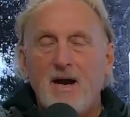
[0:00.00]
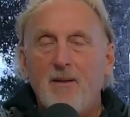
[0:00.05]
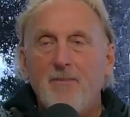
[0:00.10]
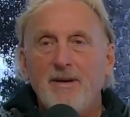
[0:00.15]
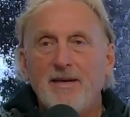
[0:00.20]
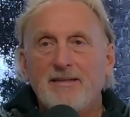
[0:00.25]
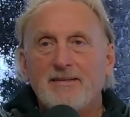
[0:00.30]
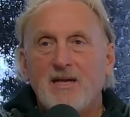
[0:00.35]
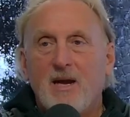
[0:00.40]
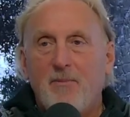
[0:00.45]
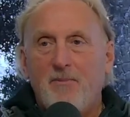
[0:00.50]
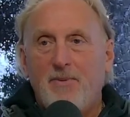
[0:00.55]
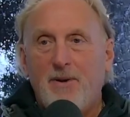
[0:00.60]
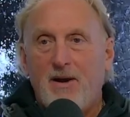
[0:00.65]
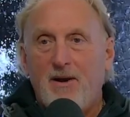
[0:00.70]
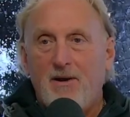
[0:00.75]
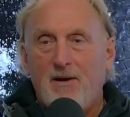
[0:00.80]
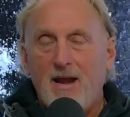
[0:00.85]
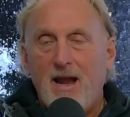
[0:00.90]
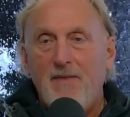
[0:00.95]
oh, gummies yeah. up
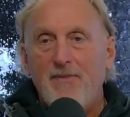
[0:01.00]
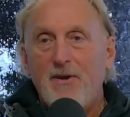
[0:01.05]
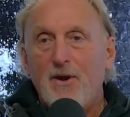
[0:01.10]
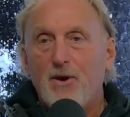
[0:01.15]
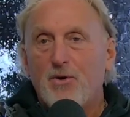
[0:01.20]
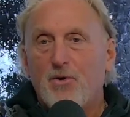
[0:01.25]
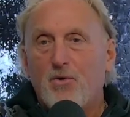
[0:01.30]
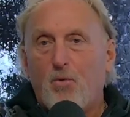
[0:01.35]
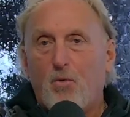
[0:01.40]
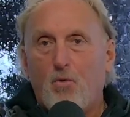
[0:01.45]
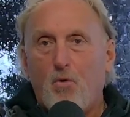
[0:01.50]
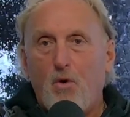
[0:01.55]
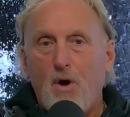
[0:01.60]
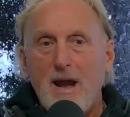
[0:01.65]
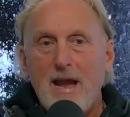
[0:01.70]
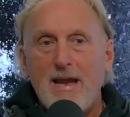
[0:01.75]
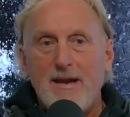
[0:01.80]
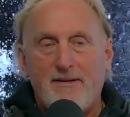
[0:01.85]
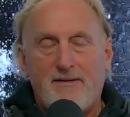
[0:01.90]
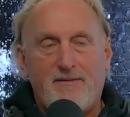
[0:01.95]
here, and they're
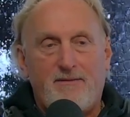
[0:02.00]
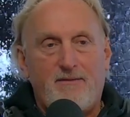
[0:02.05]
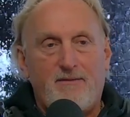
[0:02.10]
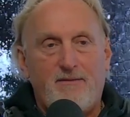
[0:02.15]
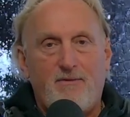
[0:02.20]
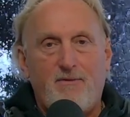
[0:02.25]
great,